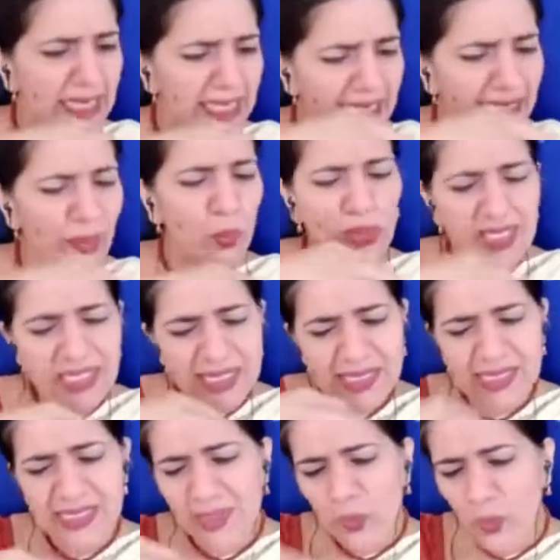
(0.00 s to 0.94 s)
he
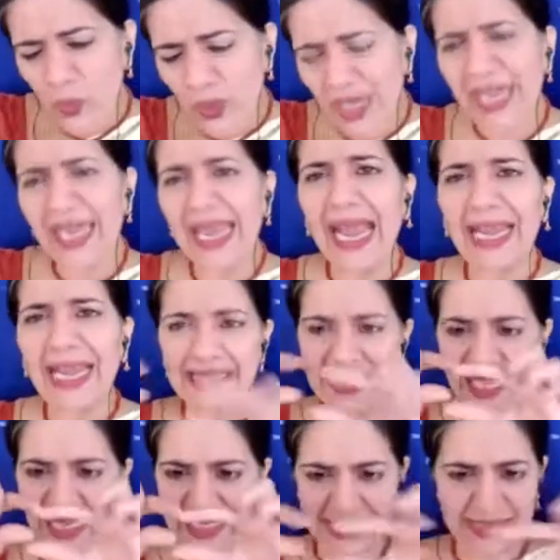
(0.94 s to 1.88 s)
whistled away
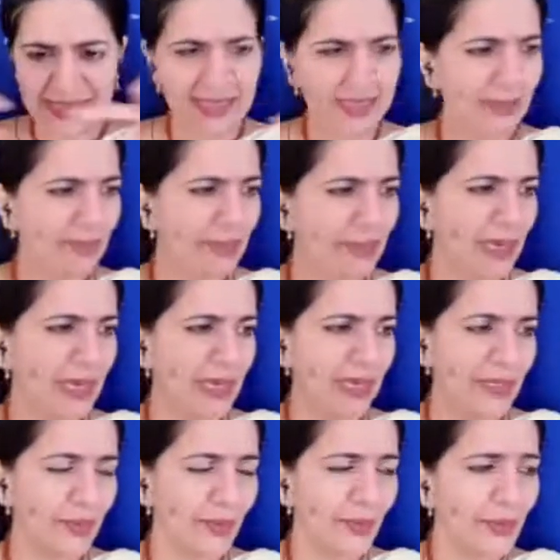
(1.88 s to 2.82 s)
at
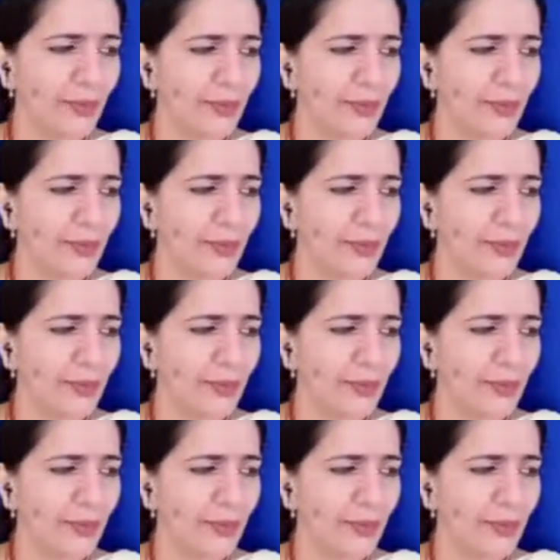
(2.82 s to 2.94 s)
that